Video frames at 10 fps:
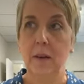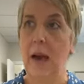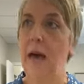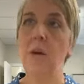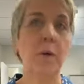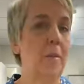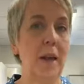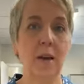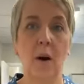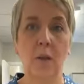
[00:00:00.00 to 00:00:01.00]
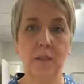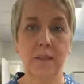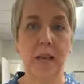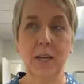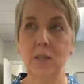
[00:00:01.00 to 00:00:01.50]
how do we make all the
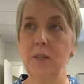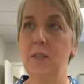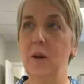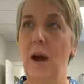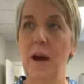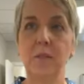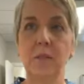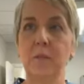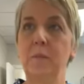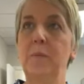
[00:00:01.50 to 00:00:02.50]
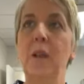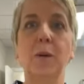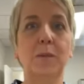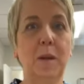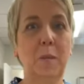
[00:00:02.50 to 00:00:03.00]
selections. So I have some
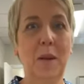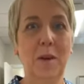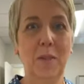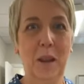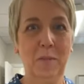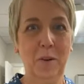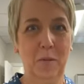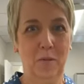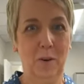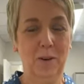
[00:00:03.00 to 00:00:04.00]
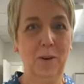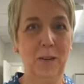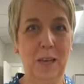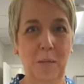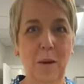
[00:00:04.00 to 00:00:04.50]
notes up here that I'm going to refer
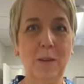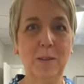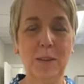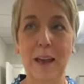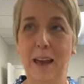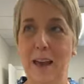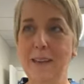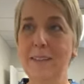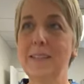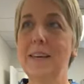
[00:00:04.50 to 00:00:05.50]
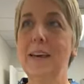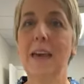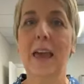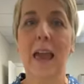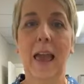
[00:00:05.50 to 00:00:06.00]
to keep me on task.
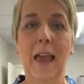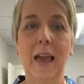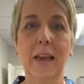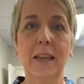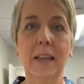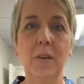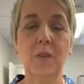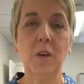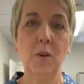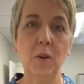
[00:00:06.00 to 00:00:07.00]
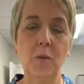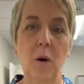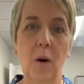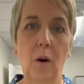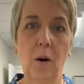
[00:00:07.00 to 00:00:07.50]
And if
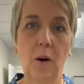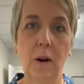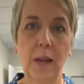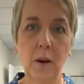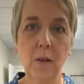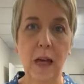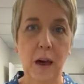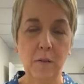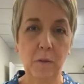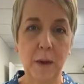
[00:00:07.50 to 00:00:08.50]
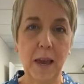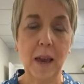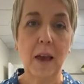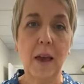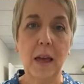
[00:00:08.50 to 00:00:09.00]
you are here live with
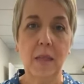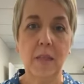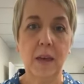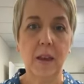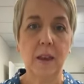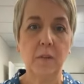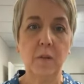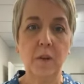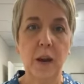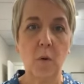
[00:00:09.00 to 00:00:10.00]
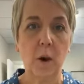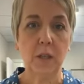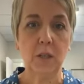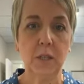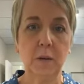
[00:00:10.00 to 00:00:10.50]
me, then if you've got a
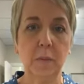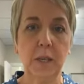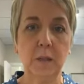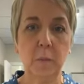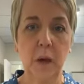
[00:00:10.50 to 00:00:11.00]
question, please